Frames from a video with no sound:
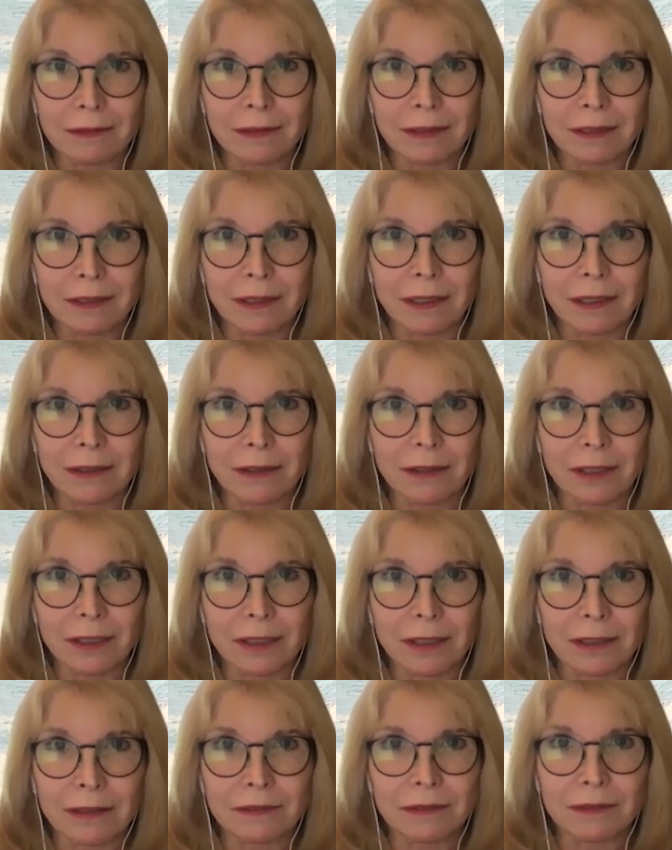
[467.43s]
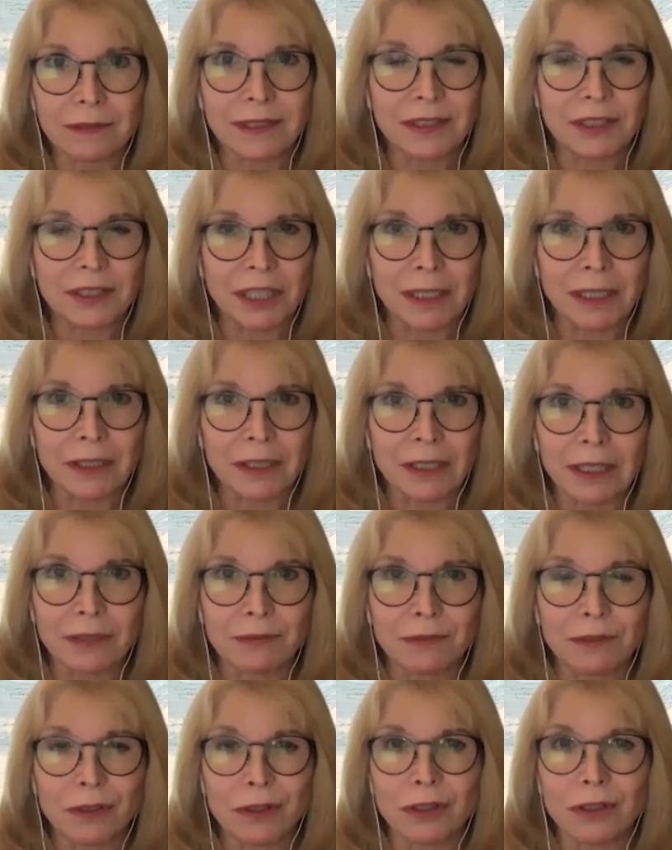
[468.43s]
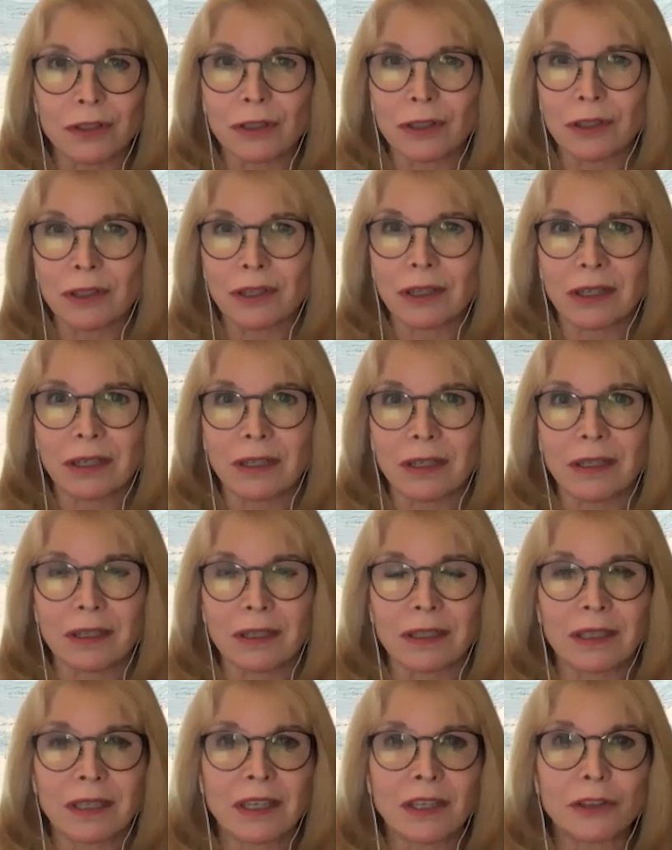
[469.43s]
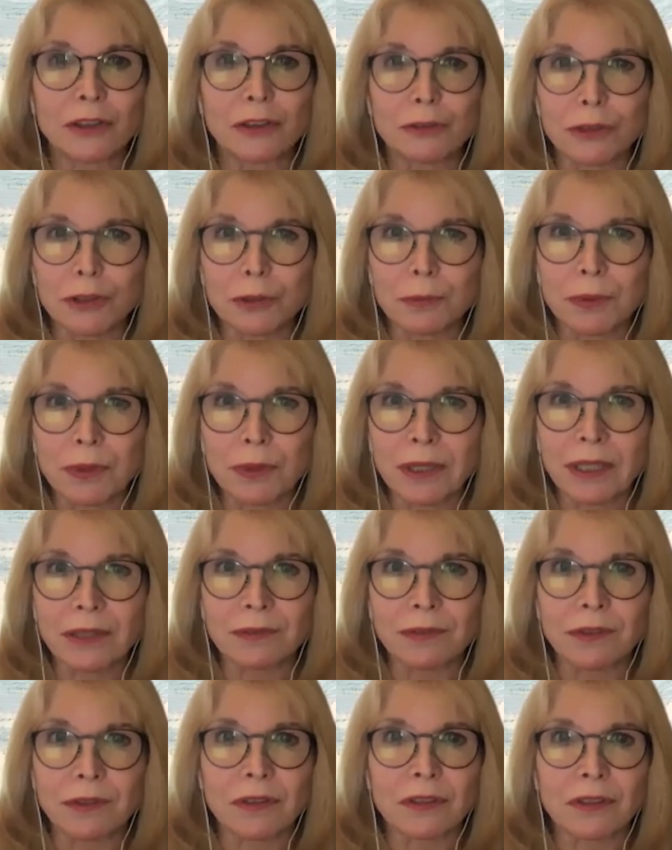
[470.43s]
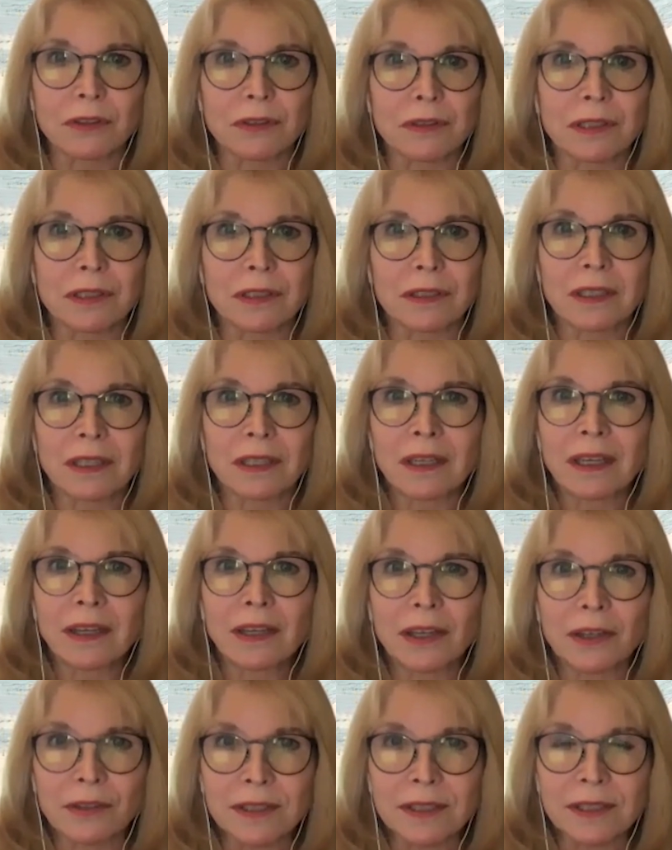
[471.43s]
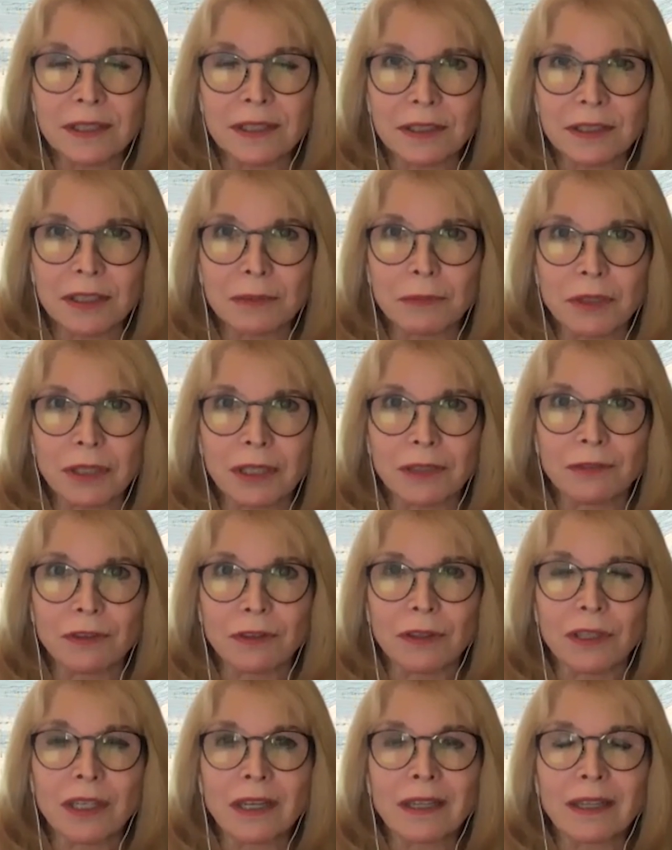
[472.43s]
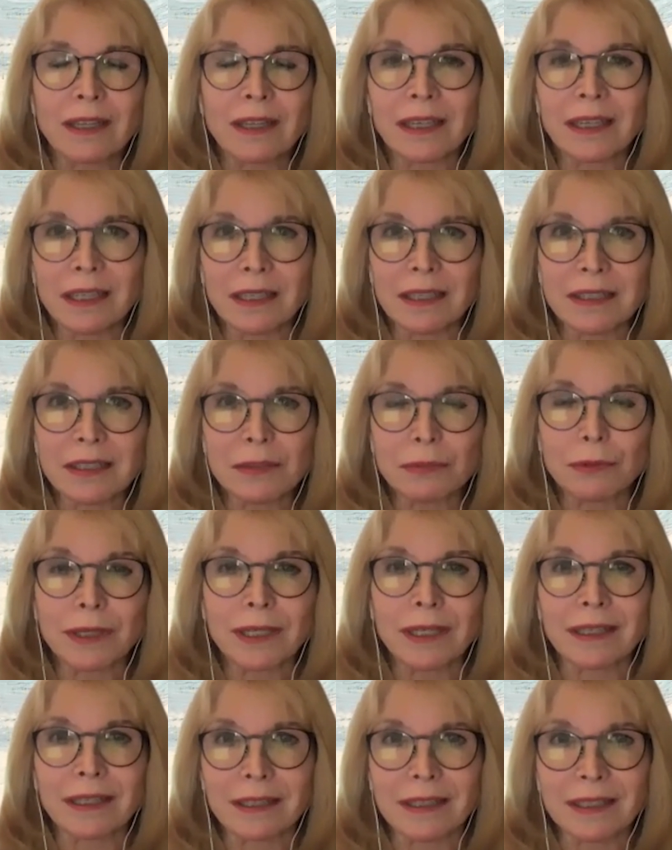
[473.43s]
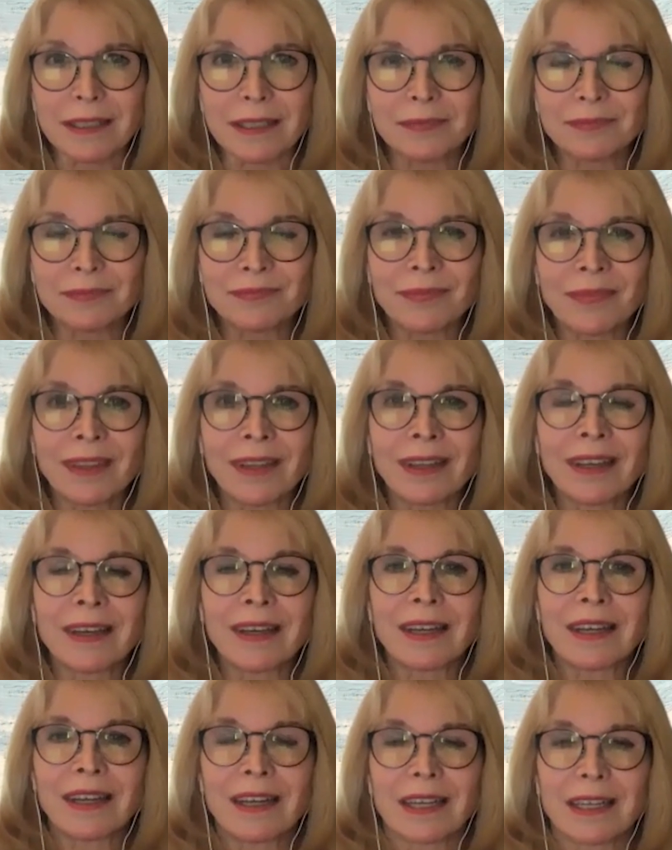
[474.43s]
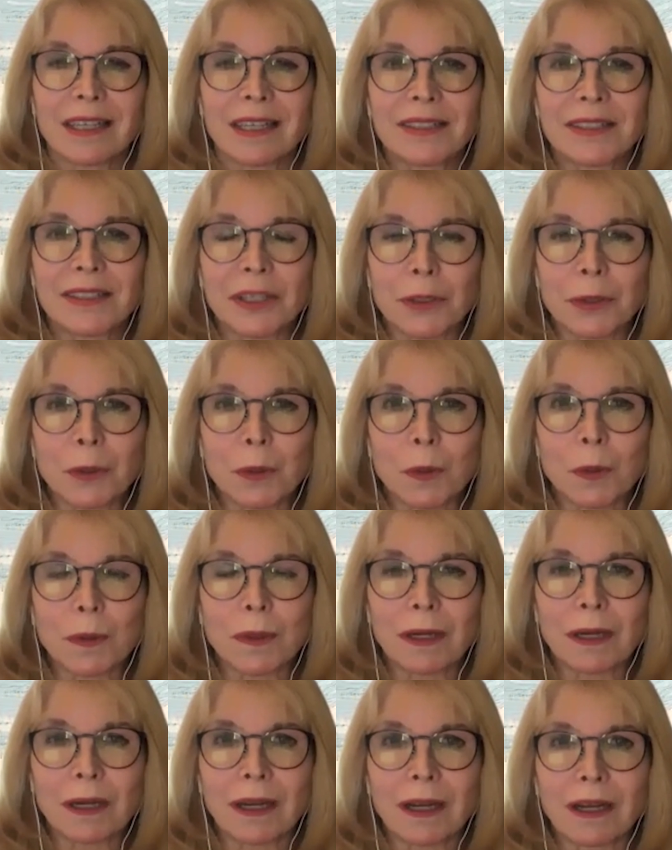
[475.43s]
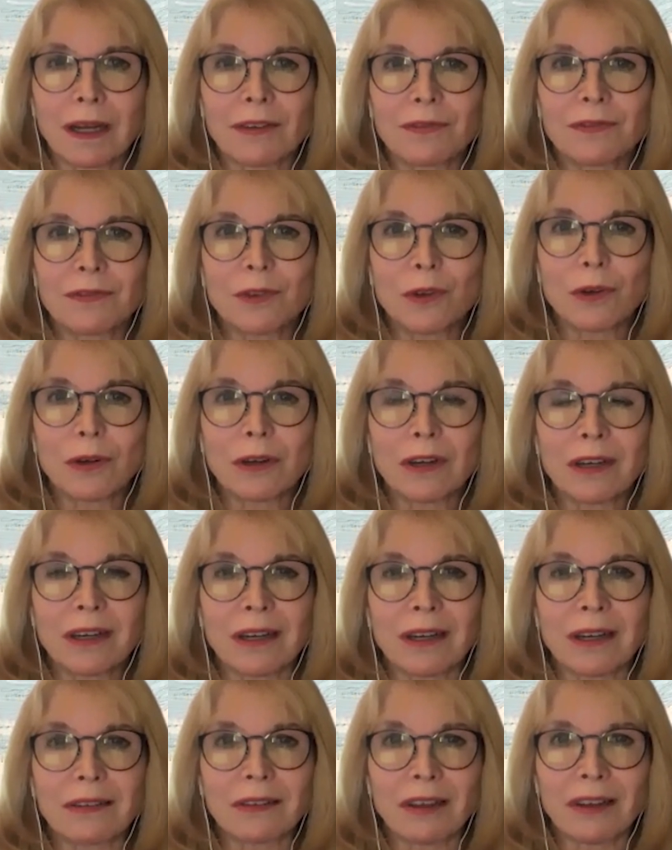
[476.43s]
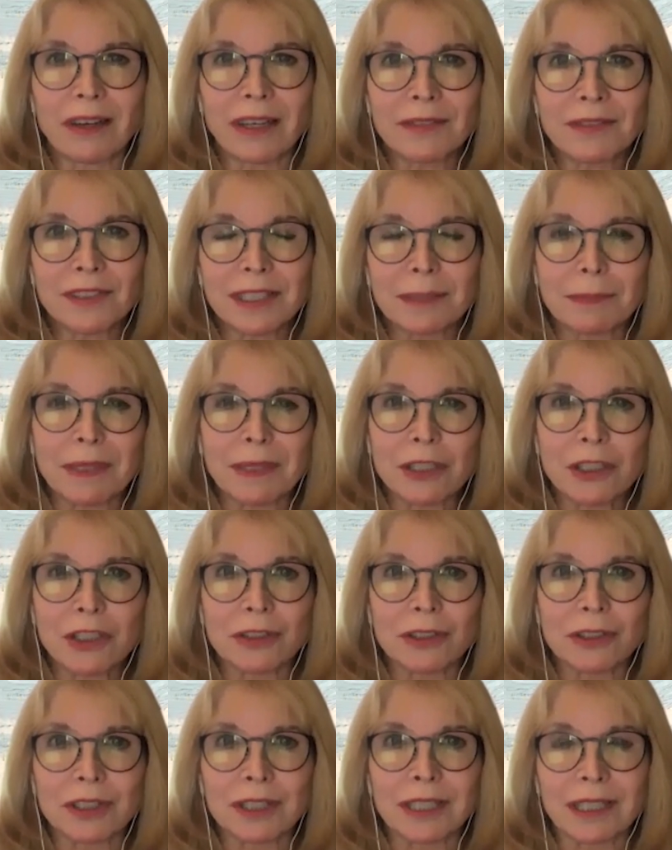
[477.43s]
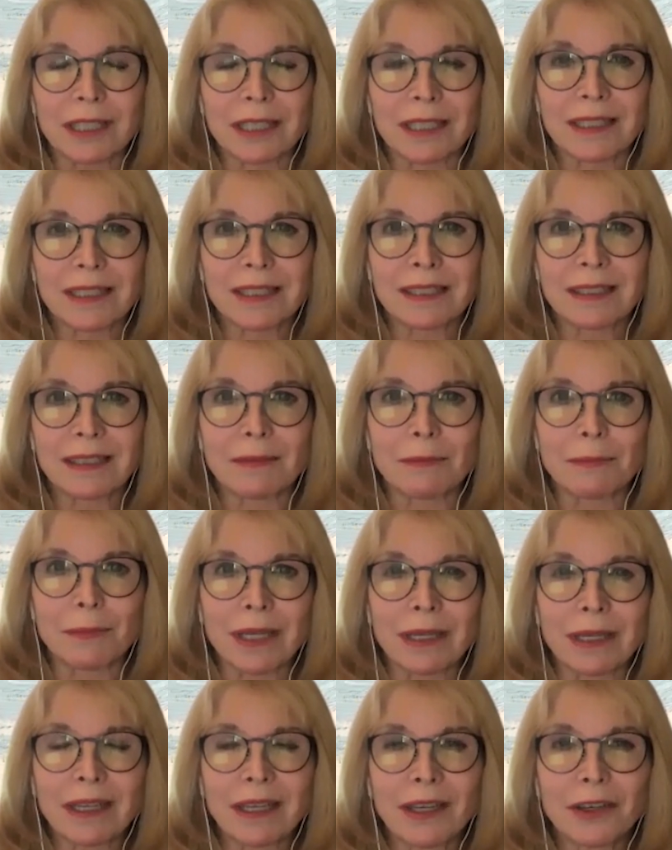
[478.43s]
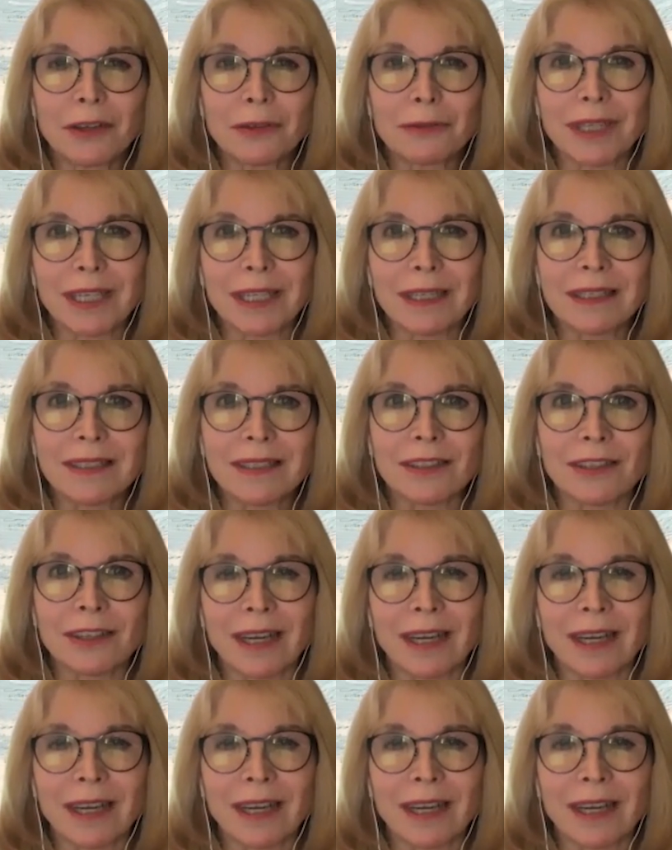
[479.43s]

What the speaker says: on a state level or on a group level or a health system level. It is what it is. So for a lot of specialties, Medicare rates are